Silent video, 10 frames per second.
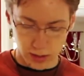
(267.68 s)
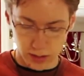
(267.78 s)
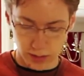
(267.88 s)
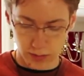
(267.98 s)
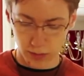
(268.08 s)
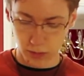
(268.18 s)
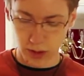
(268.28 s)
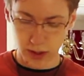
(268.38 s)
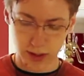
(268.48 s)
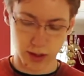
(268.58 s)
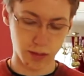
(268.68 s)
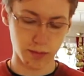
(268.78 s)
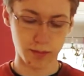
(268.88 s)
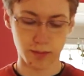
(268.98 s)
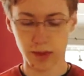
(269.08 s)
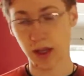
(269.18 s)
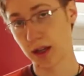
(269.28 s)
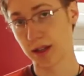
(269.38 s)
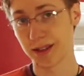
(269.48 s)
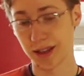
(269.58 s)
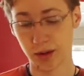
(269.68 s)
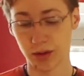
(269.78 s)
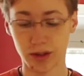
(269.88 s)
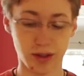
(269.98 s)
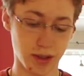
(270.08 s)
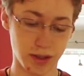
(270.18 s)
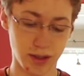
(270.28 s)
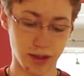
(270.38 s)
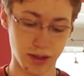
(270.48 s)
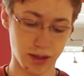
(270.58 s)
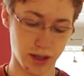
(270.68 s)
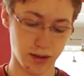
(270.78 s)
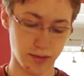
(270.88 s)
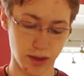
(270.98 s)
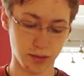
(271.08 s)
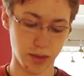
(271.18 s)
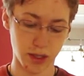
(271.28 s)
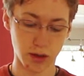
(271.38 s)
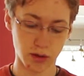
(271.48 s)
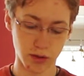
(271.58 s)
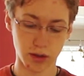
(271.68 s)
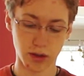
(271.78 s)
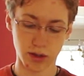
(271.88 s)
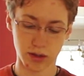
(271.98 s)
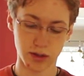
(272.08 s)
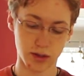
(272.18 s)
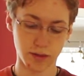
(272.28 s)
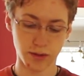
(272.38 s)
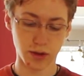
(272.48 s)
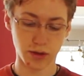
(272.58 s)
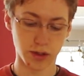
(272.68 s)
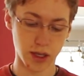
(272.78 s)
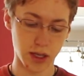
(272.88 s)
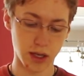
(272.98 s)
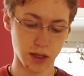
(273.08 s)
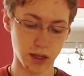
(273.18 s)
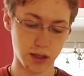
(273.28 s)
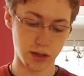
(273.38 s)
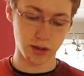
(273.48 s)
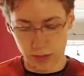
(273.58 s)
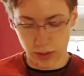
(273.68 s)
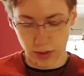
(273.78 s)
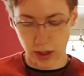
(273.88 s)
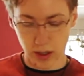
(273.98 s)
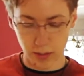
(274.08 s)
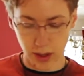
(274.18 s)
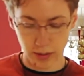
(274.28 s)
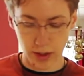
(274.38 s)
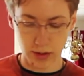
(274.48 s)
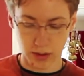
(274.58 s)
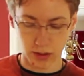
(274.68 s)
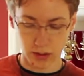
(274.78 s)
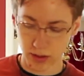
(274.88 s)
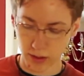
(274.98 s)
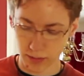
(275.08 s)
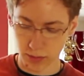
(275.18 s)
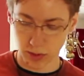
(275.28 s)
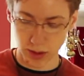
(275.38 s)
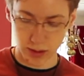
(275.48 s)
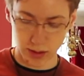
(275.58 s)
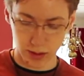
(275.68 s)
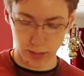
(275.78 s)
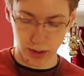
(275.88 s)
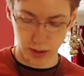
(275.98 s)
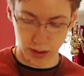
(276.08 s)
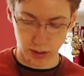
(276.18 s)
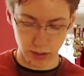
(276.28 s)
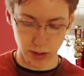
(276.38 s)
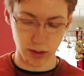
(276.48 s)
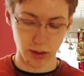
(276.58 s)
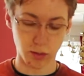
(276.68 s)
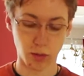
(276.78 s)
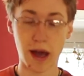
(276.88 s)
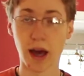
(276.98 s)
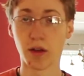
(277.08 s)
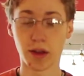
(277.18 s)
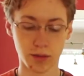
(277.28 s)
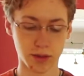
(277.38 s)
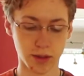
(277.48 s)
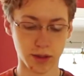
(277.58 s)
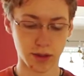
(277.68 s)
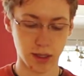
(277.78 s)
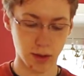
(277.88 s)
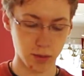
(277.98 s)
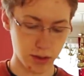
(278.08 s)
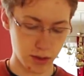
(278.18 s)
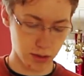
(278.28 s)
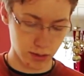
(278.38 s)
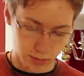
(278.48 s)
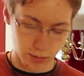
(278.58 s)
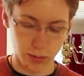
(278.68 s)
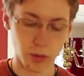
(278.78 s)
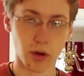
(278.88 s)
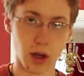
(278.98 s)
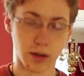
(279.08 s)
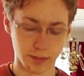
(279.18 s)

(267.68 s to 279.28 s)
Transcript: If you want some kind of sandwich that's just kind of like mediocre and it's just to fill your gut at lunch, put it on in moderation. If you want something that you're gonna go, wow, that was a good sandwich, put more on.